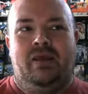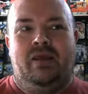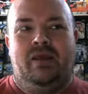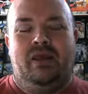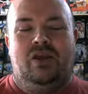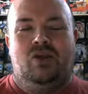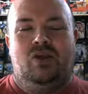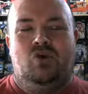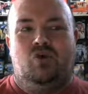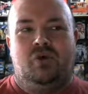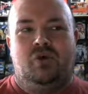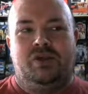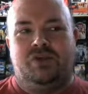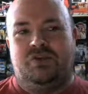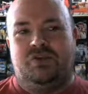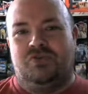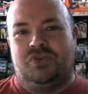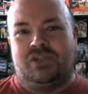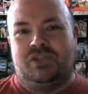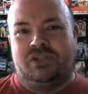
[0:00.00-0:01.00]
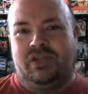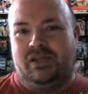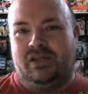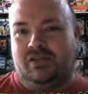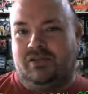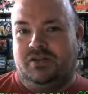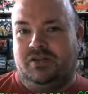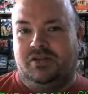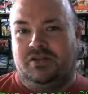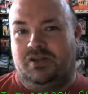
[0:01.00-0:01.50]
you know, resources like
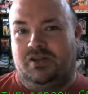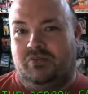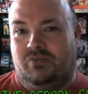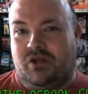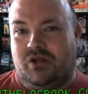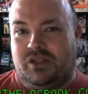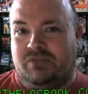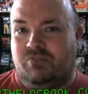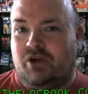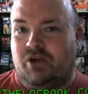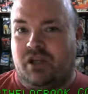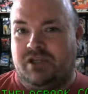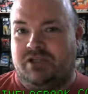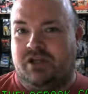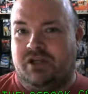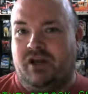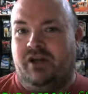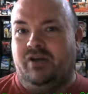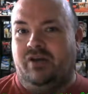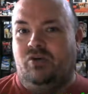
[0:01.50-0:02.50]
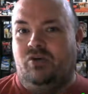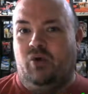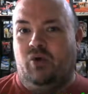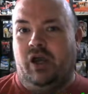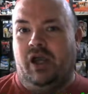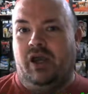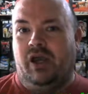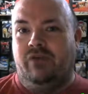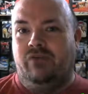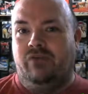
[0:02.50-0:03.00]
the Digital Press Price Guide or
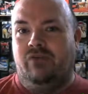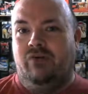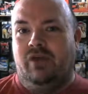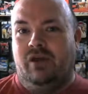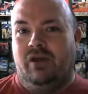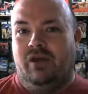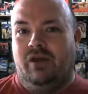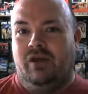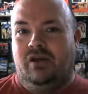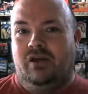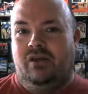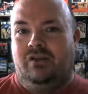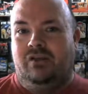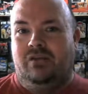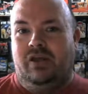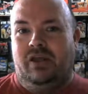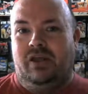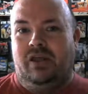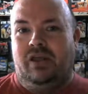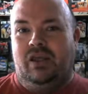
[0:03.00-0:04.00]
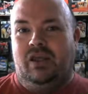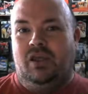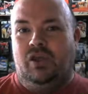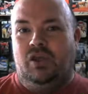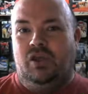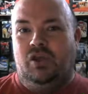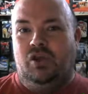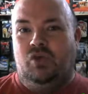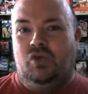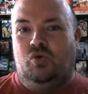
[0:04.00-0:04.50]
what have you, that
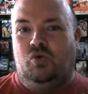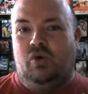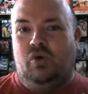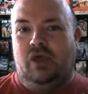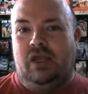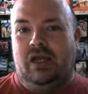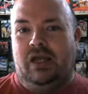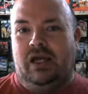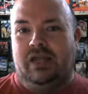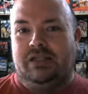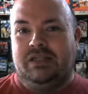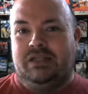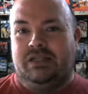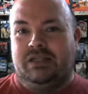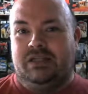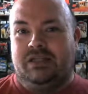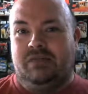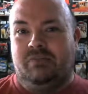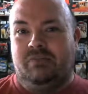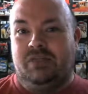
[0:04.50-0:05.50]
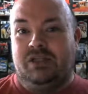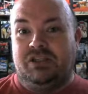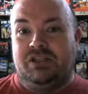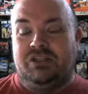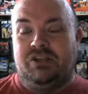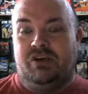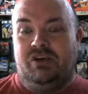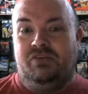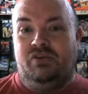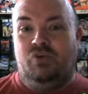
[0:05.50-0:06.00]
you realize that some of this
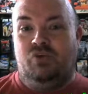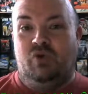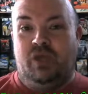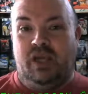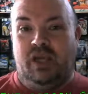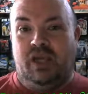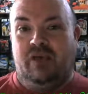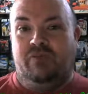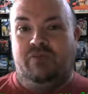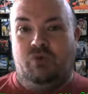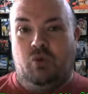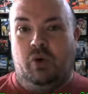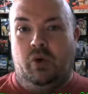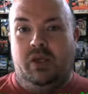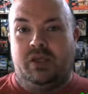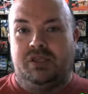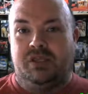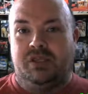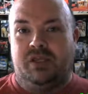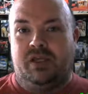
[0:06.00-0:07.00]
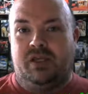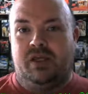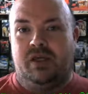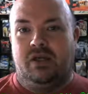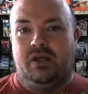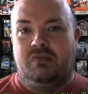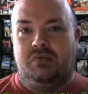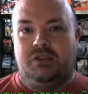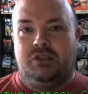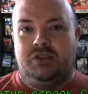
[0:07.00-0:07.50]
stuff you gave away as a
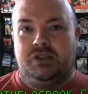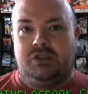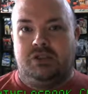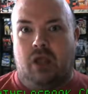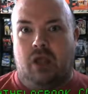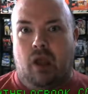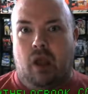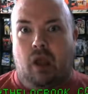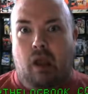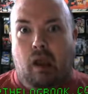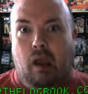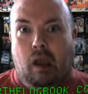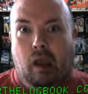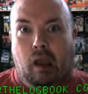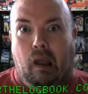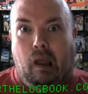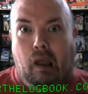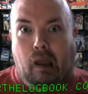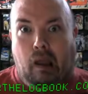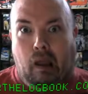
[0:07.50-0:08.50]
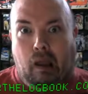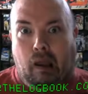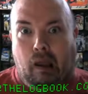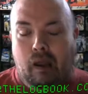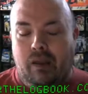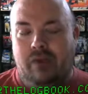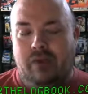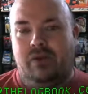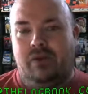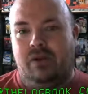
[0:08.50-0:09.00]
kid was just,
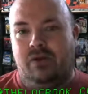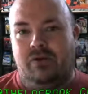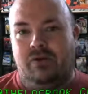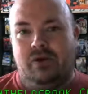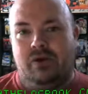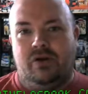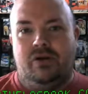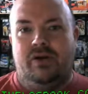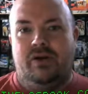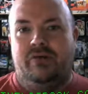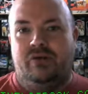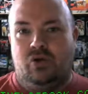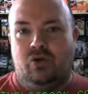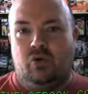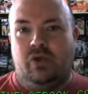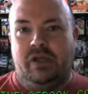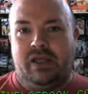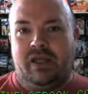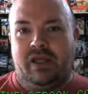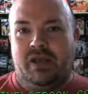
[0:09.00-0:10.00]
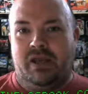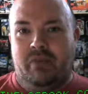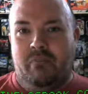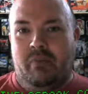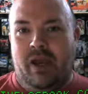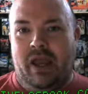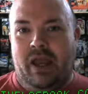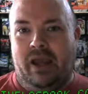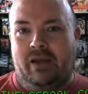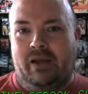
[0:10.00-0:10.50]
you know, you're never going to get it
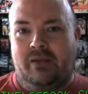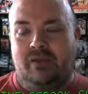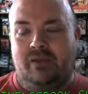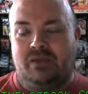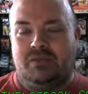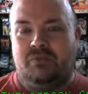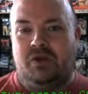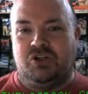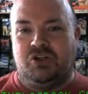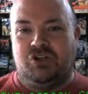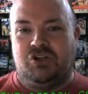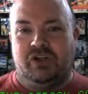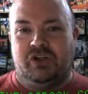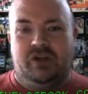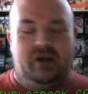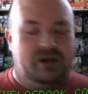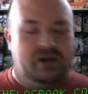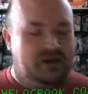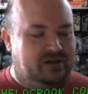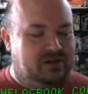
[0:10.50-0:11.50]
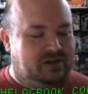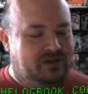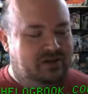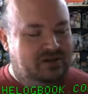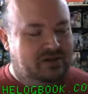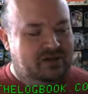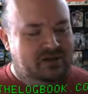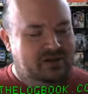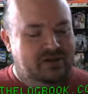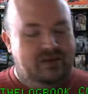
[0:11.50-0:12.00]
back, especially not
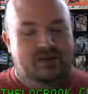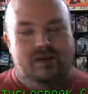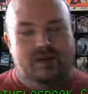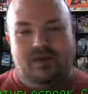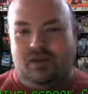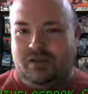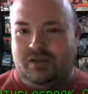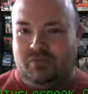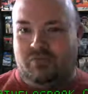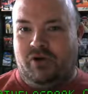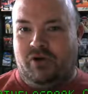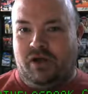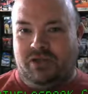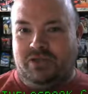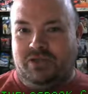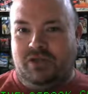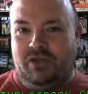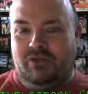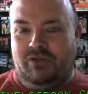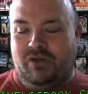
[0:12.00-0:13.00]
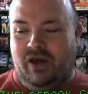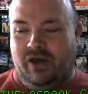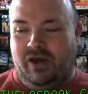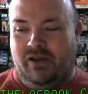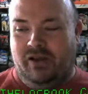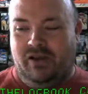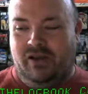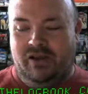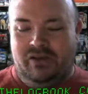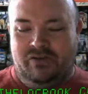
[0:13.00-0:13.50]
at the price that you got
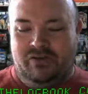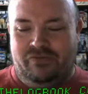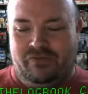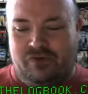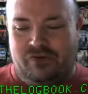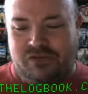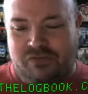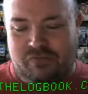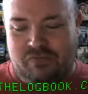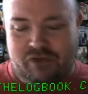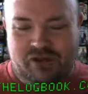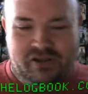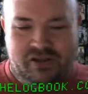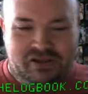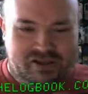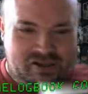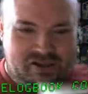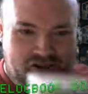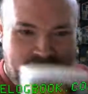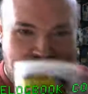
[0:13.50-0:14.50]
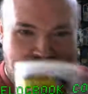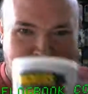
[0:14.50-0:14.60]
it in the first place.